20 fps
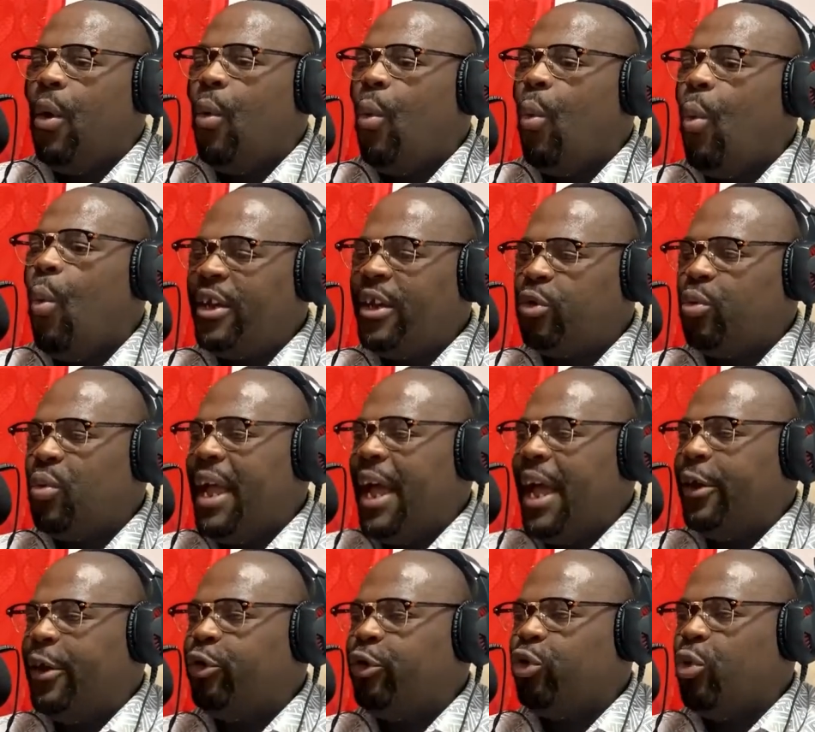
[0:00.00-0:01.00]
What we are
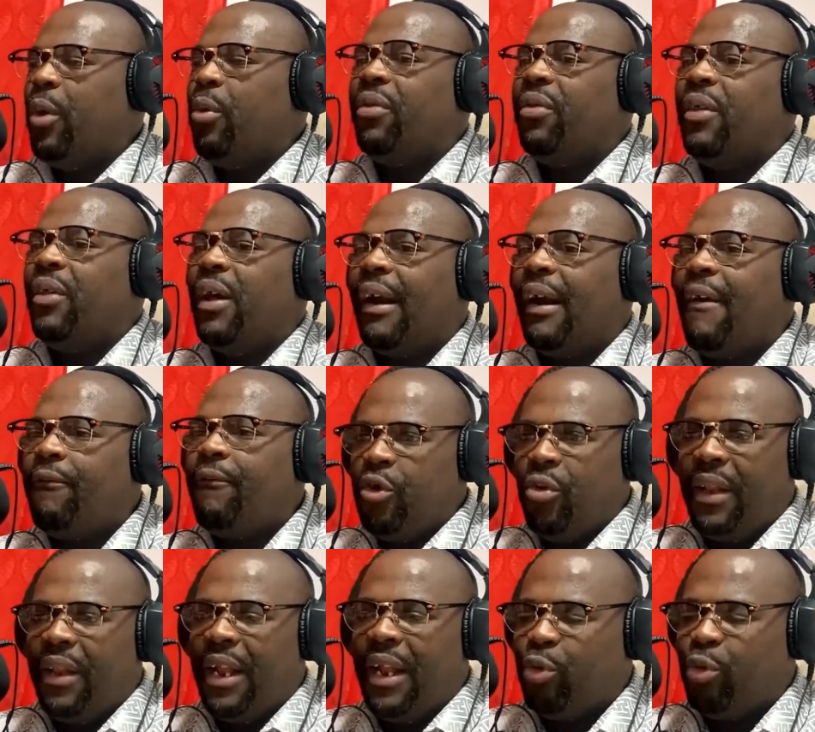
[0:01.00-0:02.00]
doing with the
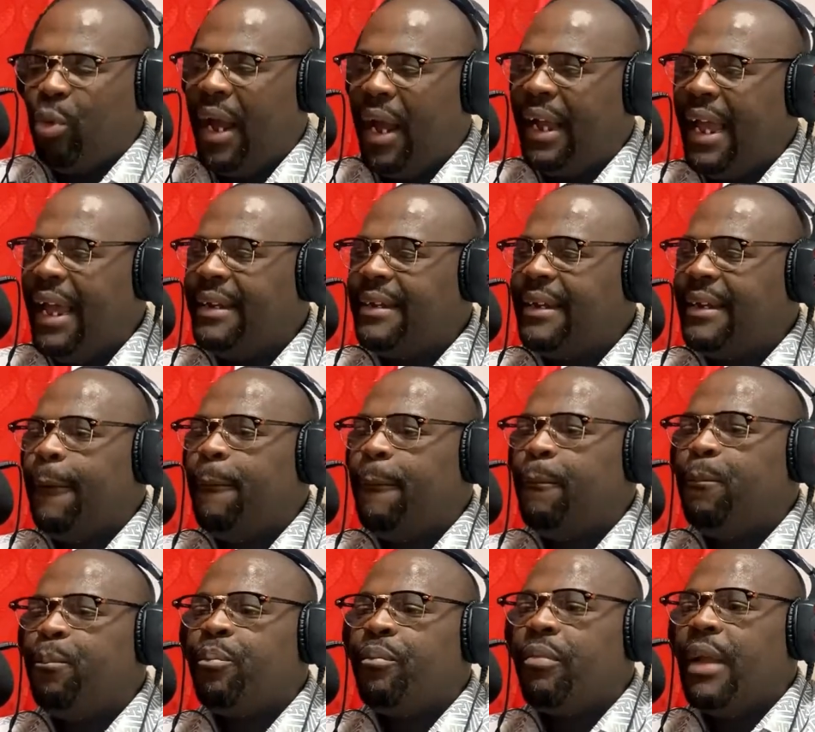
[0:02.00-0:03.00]
revenue that we are getting,
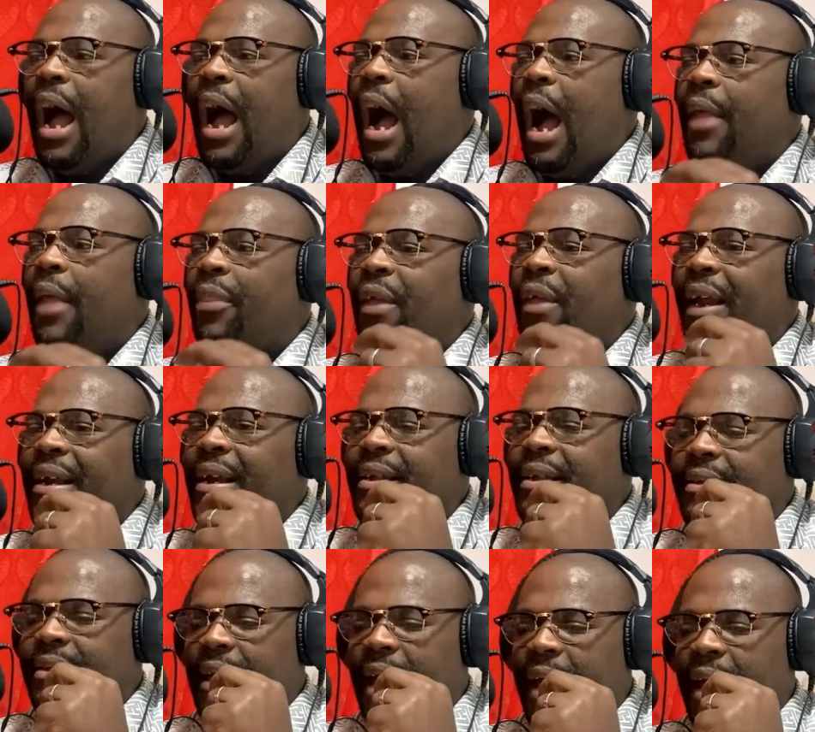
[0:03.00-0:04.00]
there
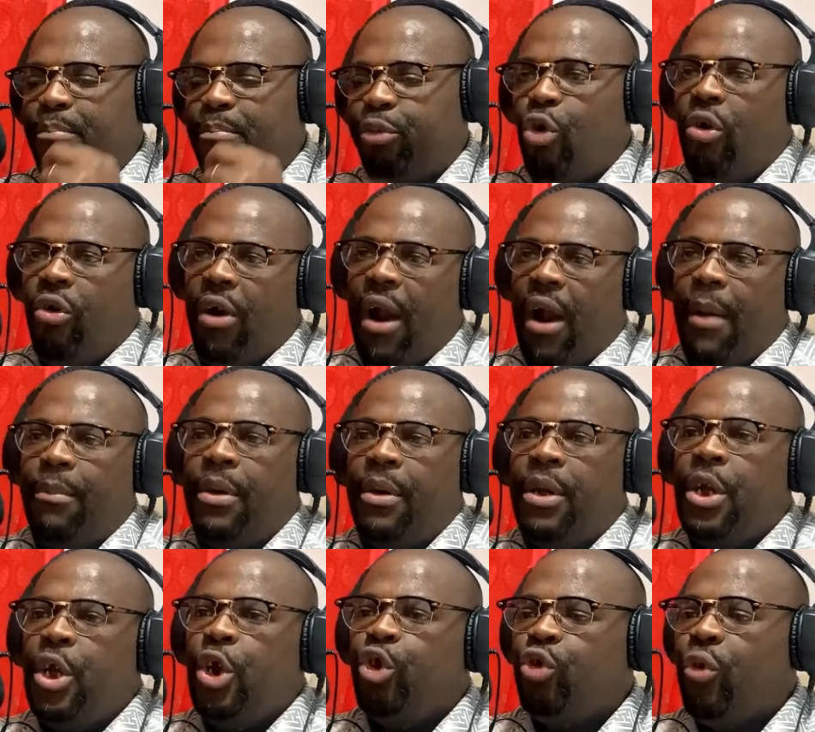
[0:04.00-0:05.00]
is a program,
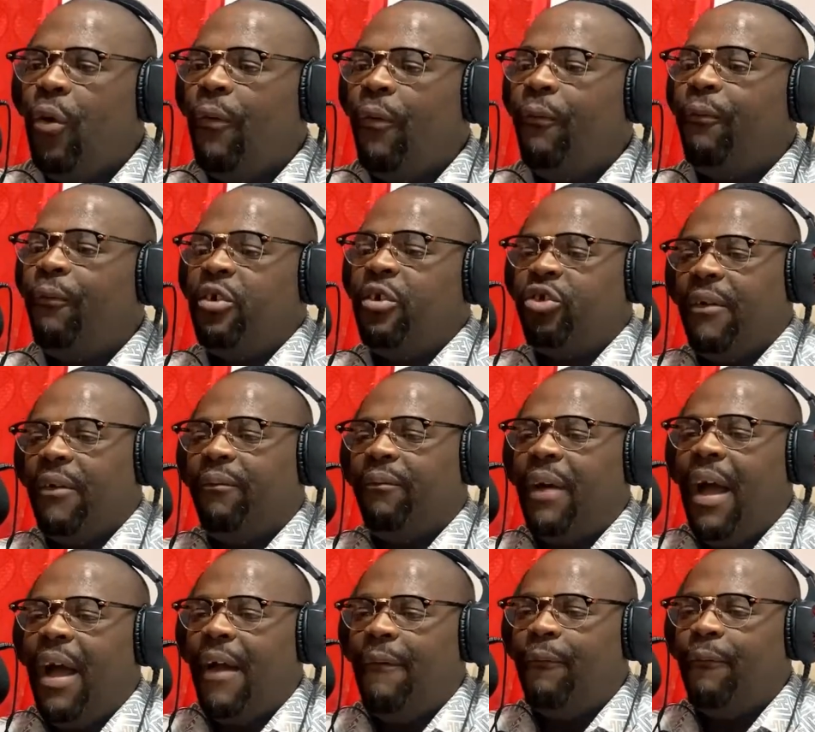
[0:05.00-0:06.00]
2 fish and 5
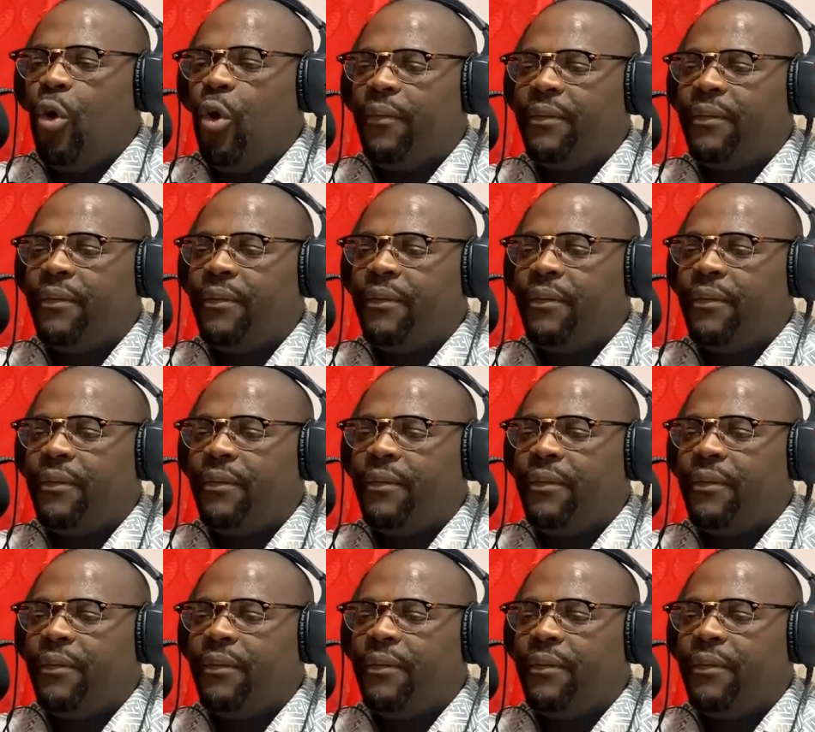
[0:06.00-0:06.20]
loaves.